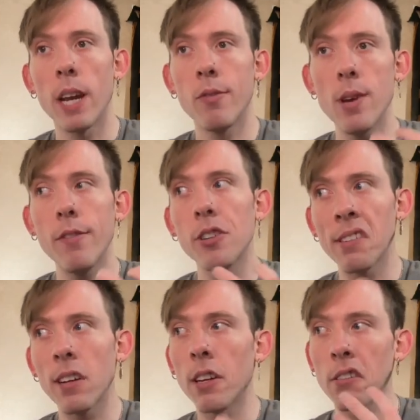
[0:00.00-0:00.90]
If you have your
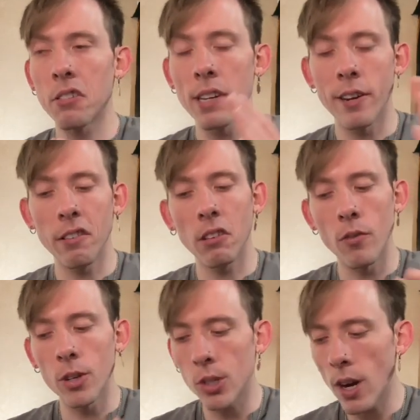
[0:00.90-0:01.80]
sun in certain areas of
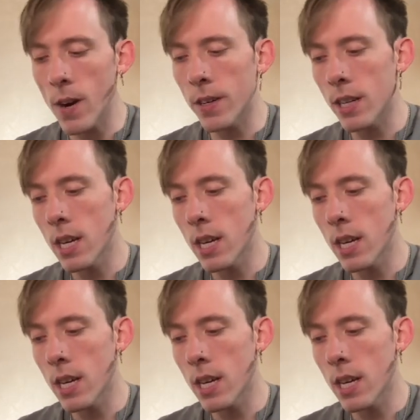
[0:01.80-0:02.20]
the chart,